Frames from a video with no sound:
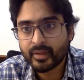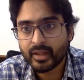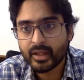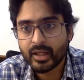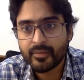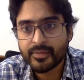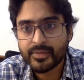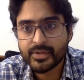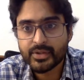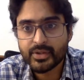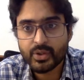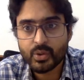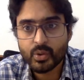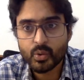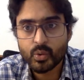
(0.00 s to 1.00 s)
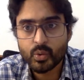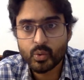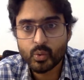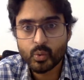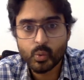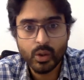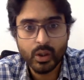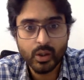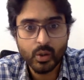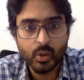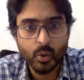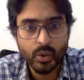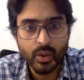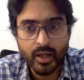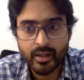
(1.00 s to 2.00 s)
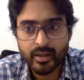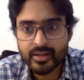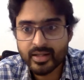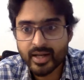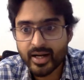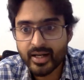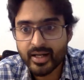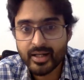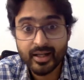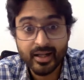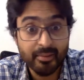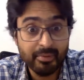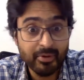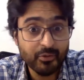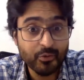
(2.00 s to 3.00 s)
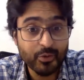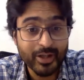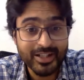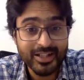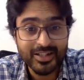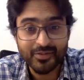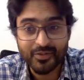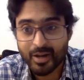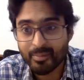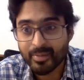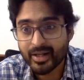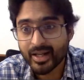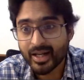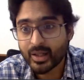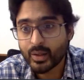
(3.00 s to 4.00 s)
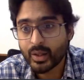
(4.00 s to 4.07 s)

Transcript: gives you a good understanding. A couple of questions have come in now.